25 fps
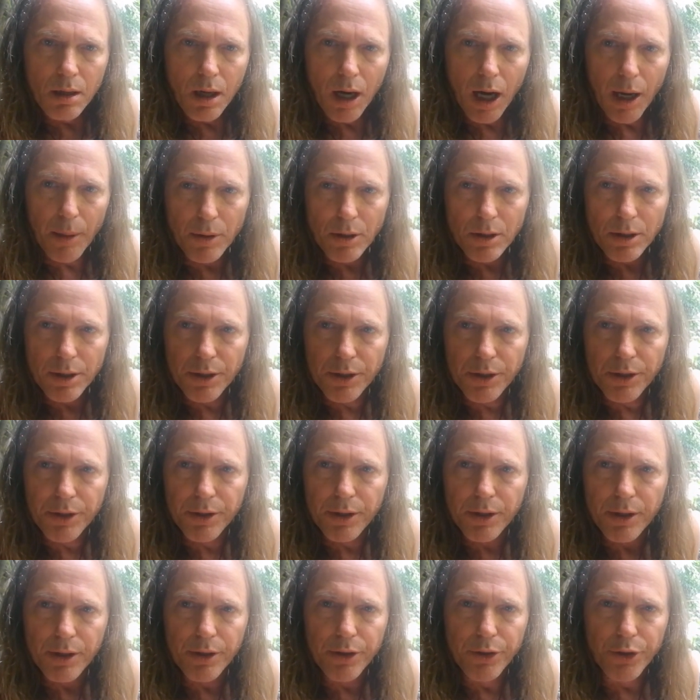I'm a little
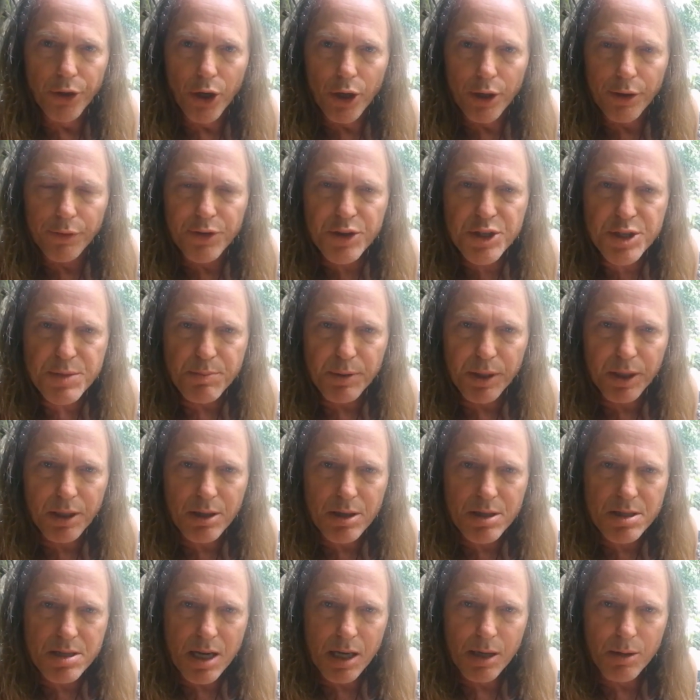nervous
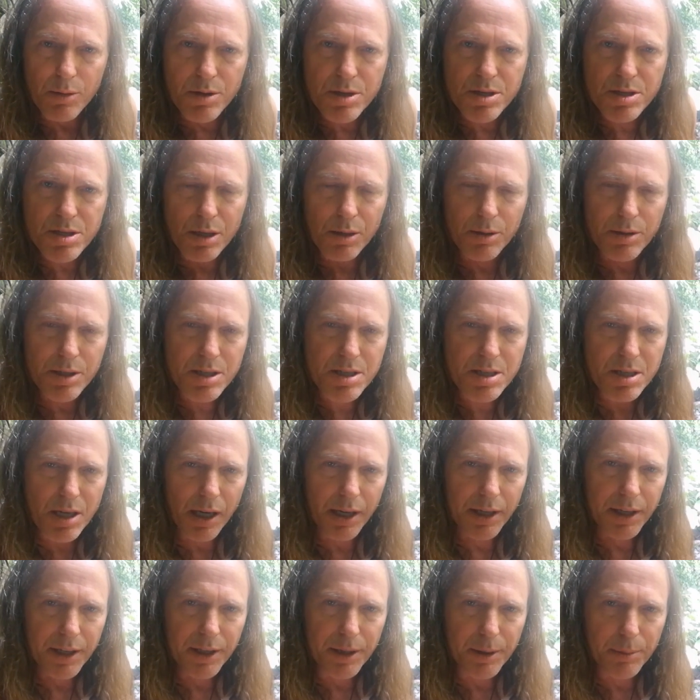because I was so
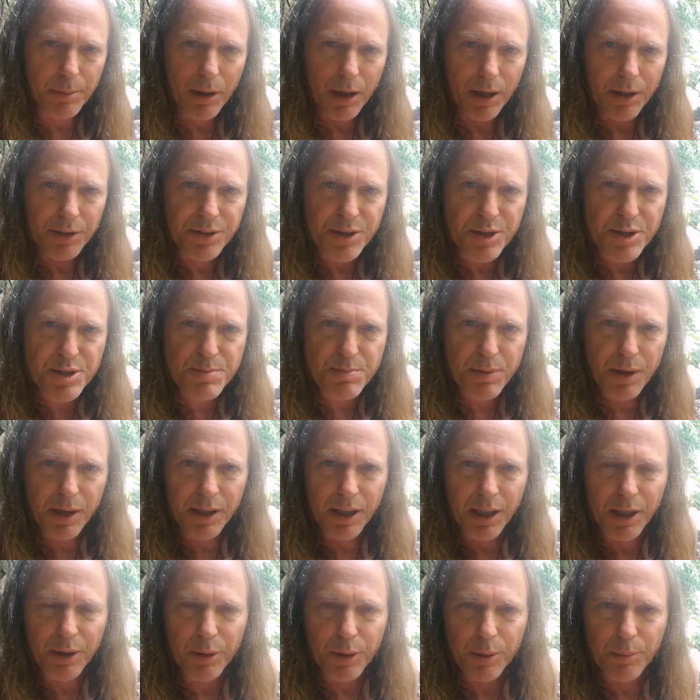excited about this
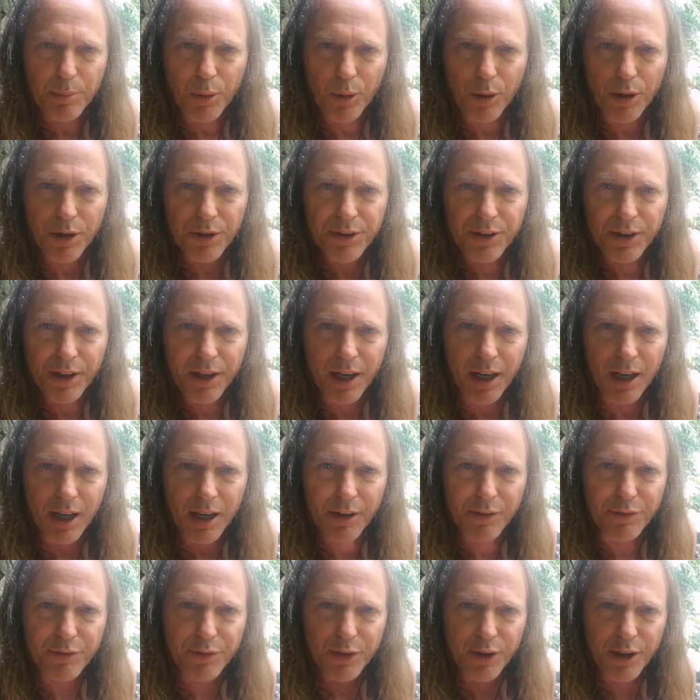Pele report that
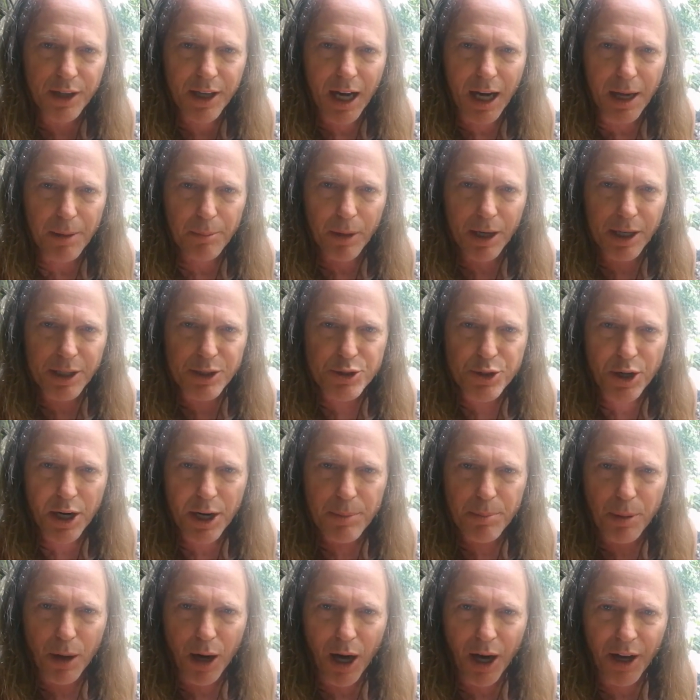I forgot my
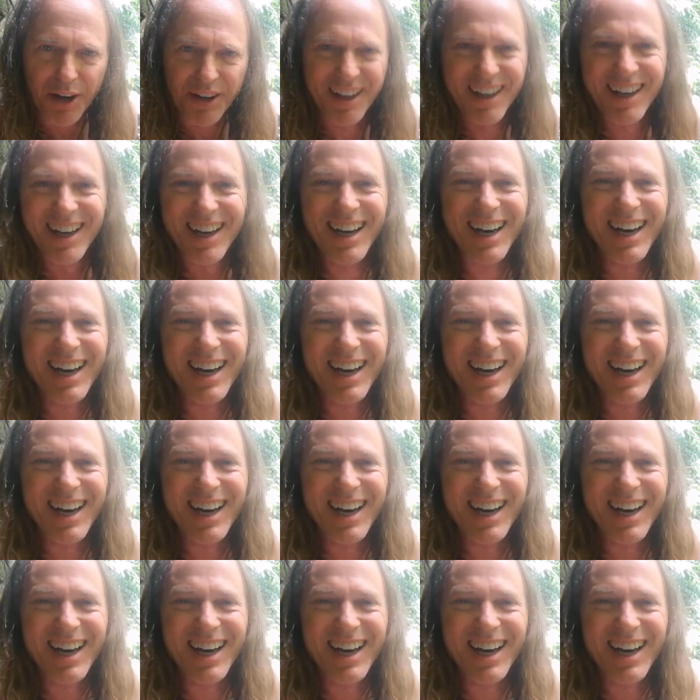tripod.